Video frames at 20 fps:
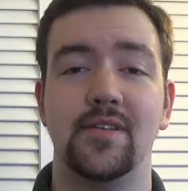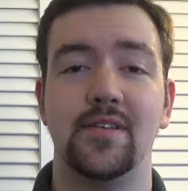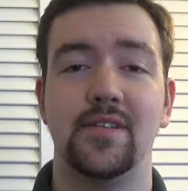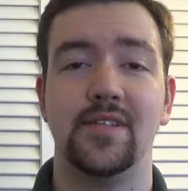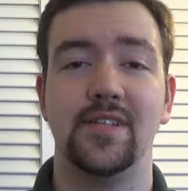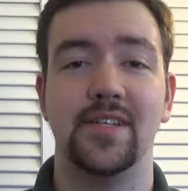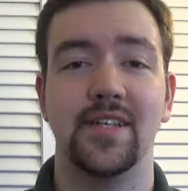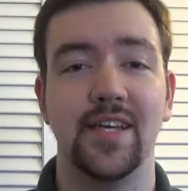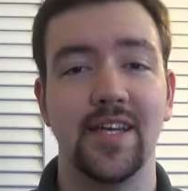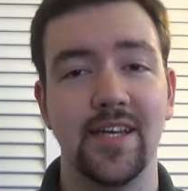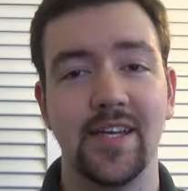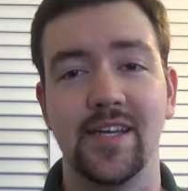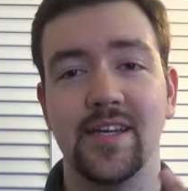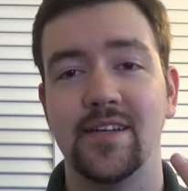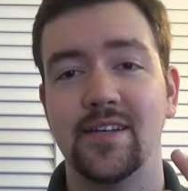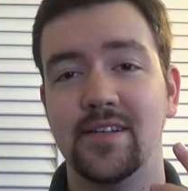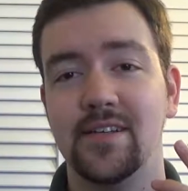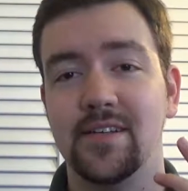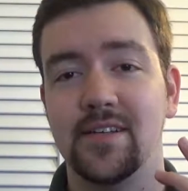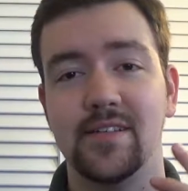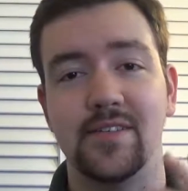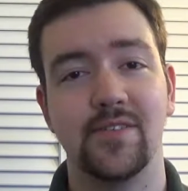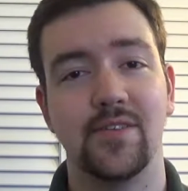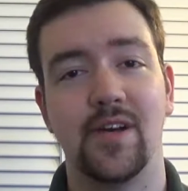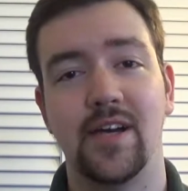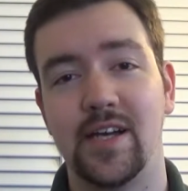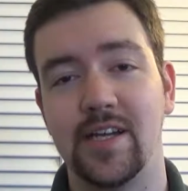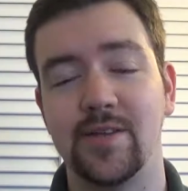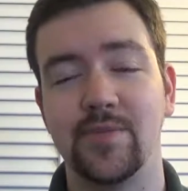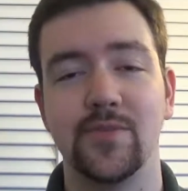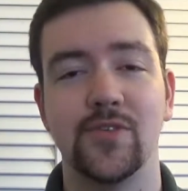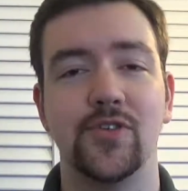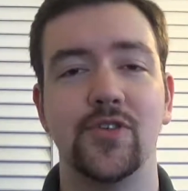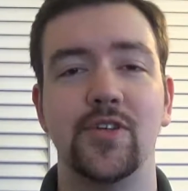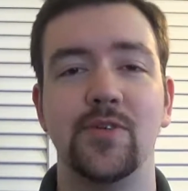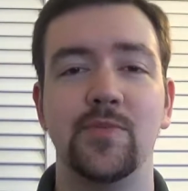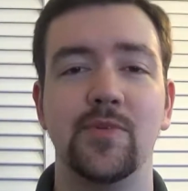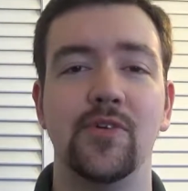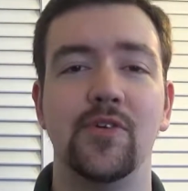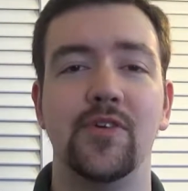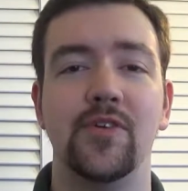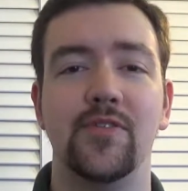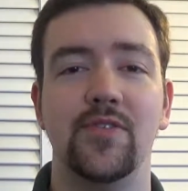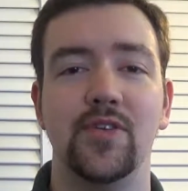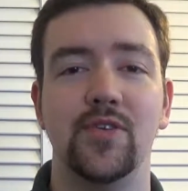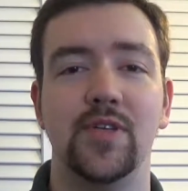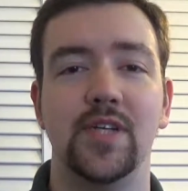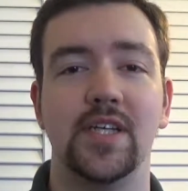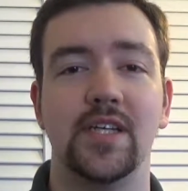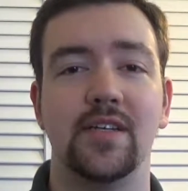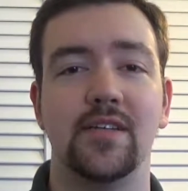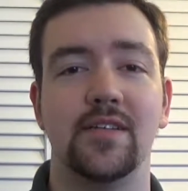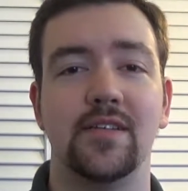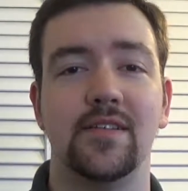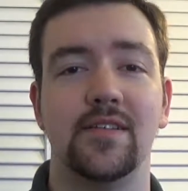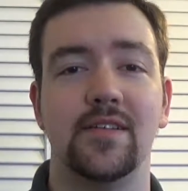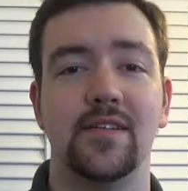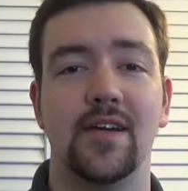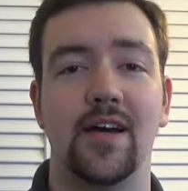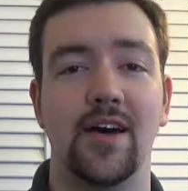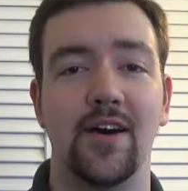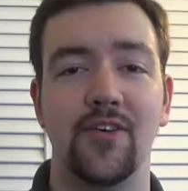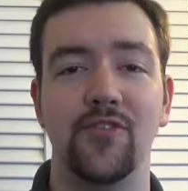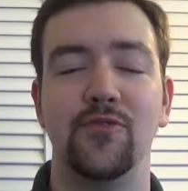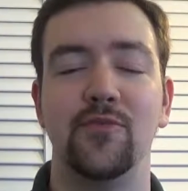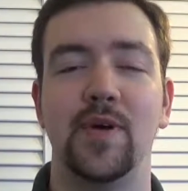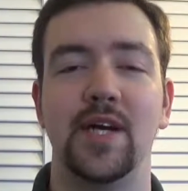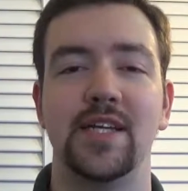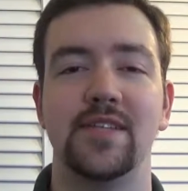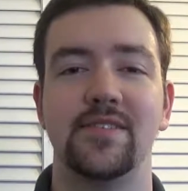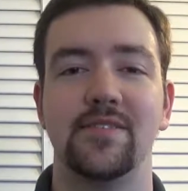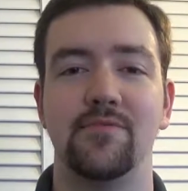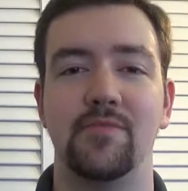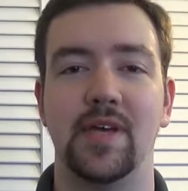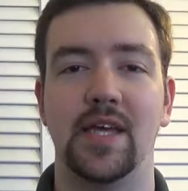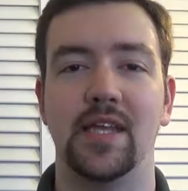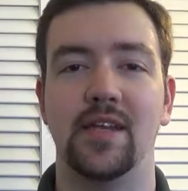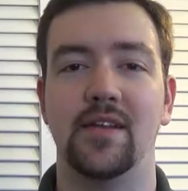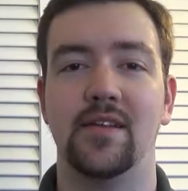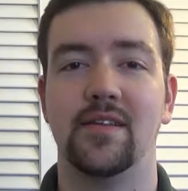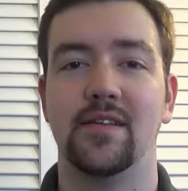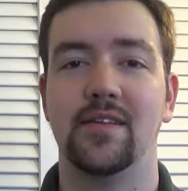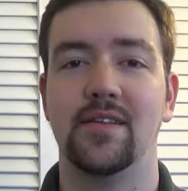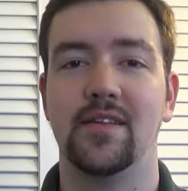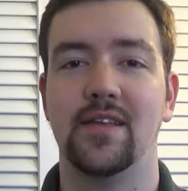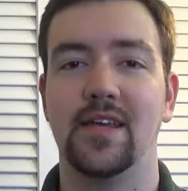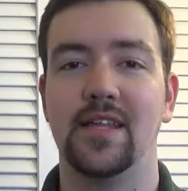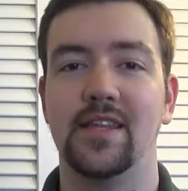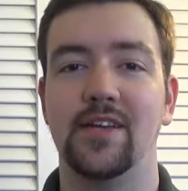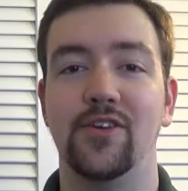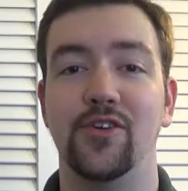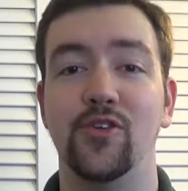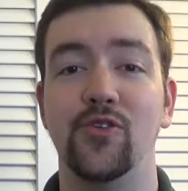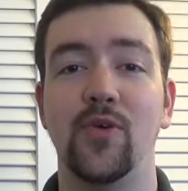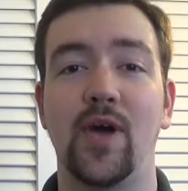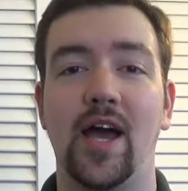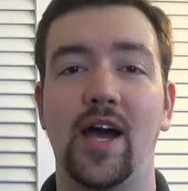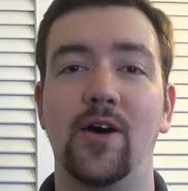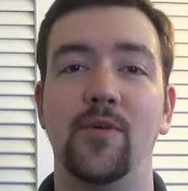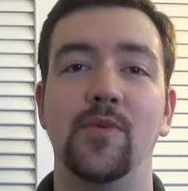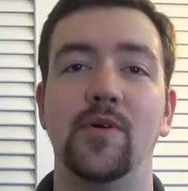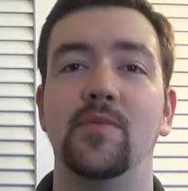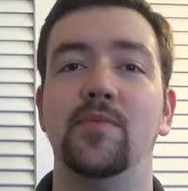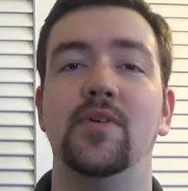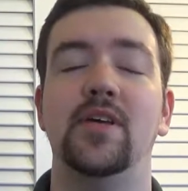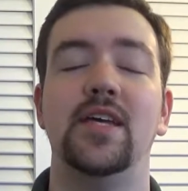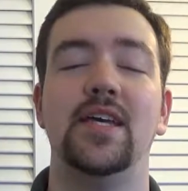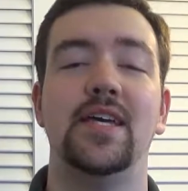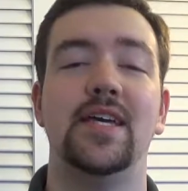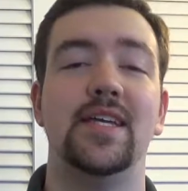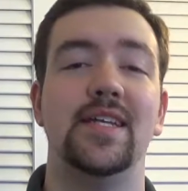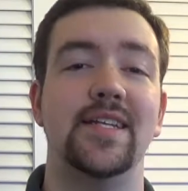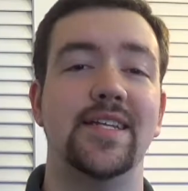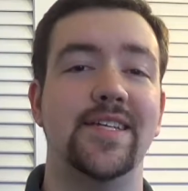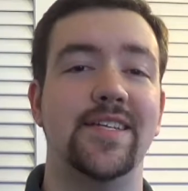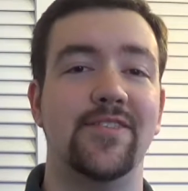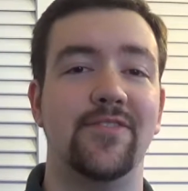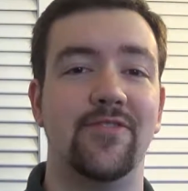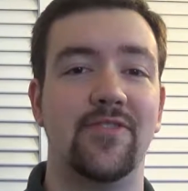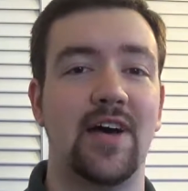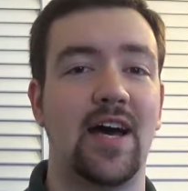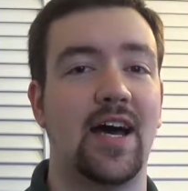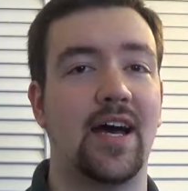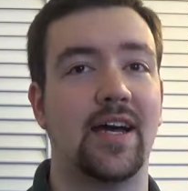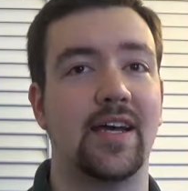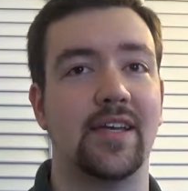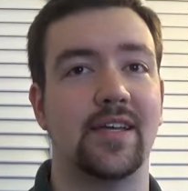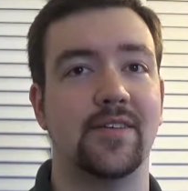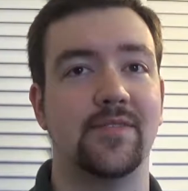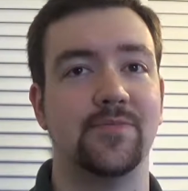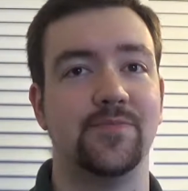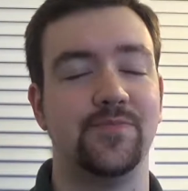Today, I'm going to be reviewing Of Mice and Men and their new album, Defy.